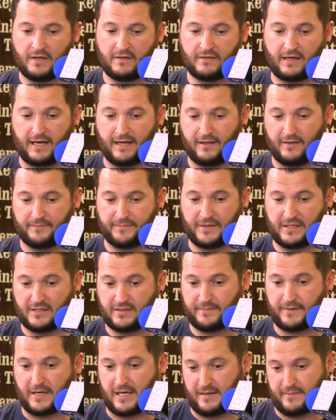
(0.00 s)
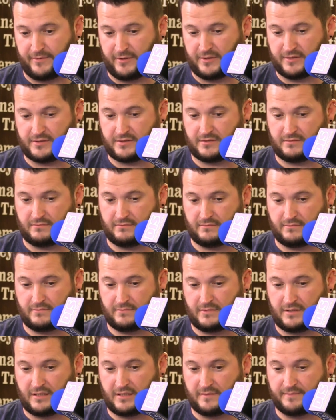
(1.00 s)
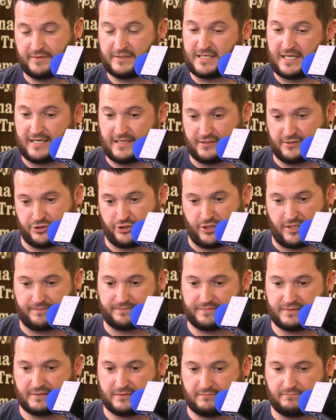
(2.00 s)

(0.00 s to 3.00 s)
the jalapeno poppers. And the potato chips.